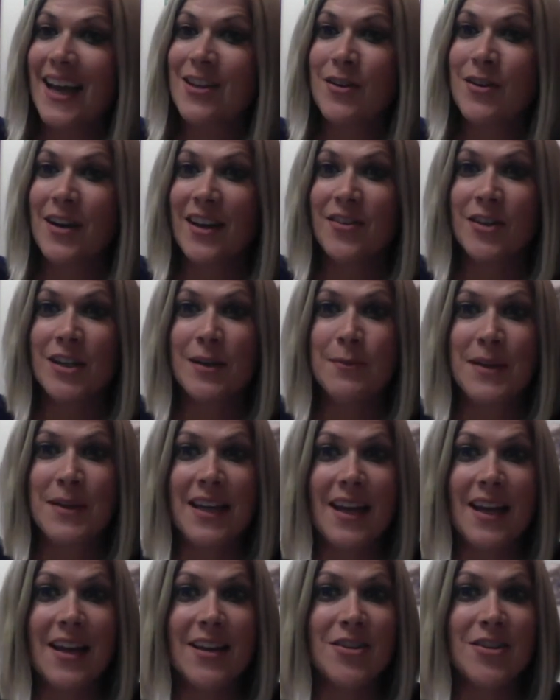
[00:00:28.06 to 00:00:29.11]
And you guys are going to
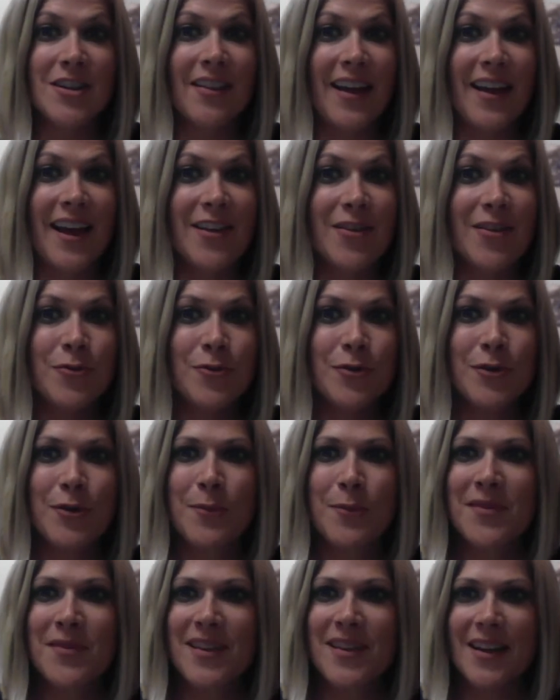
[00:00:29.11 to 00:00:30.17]
be in your
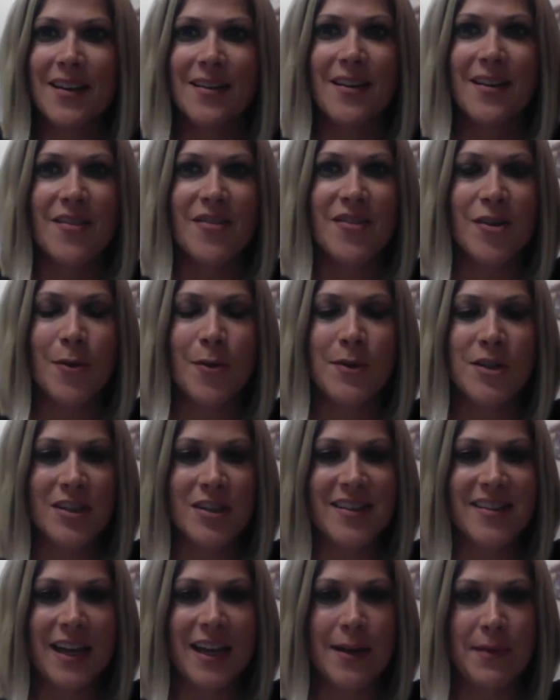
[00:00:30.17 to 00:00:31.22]
classrooms and so much
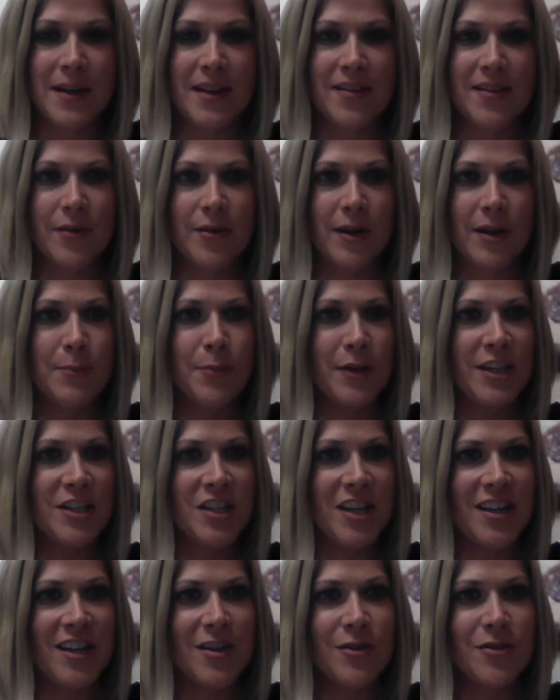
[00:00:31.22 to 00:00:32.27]
excitement. So I
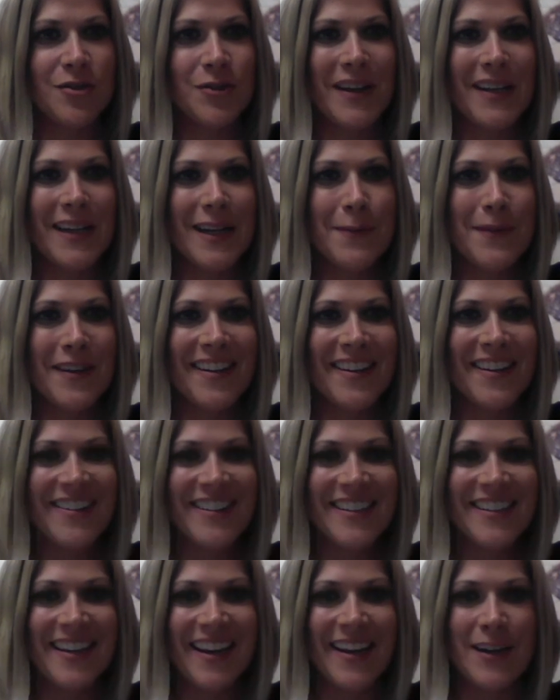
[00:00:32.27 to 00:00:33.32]
appreciate you joining me here
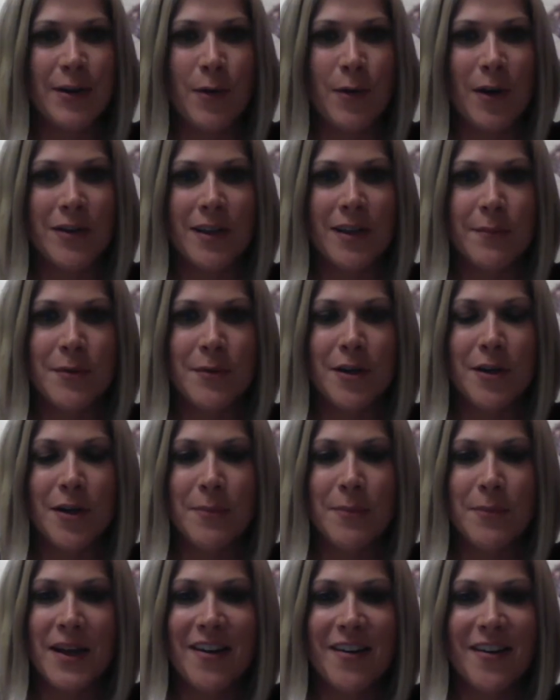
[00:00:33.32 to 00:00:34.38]
today to welcome
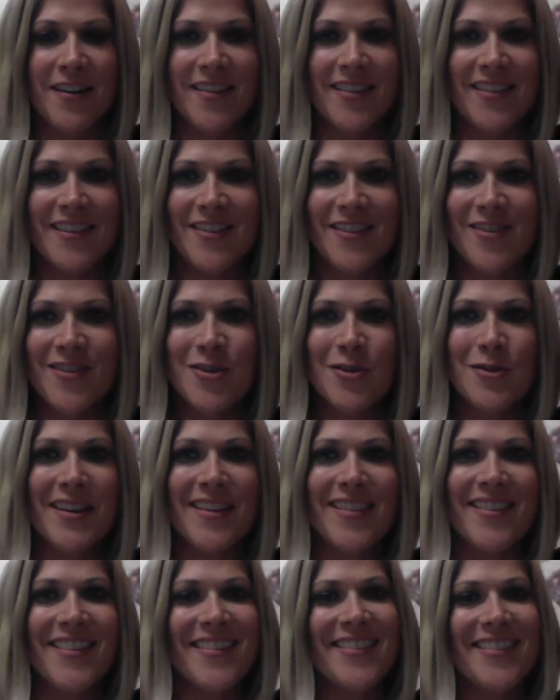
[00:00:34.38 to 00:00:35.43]
your parents and
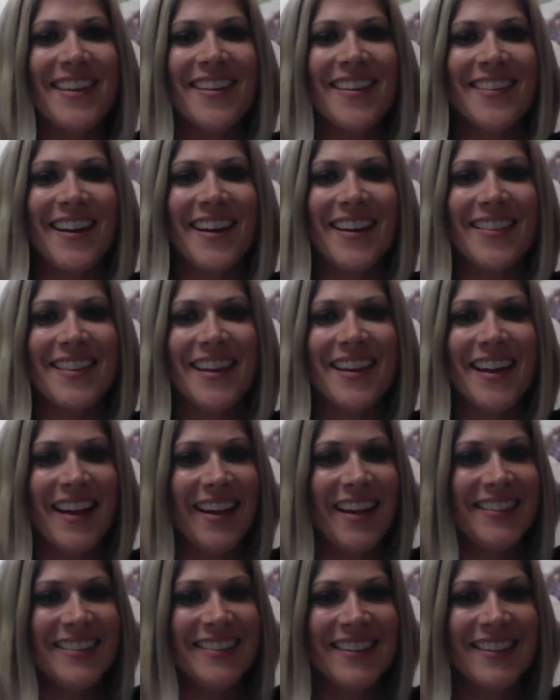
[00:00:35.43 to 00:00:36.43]
students and things like that.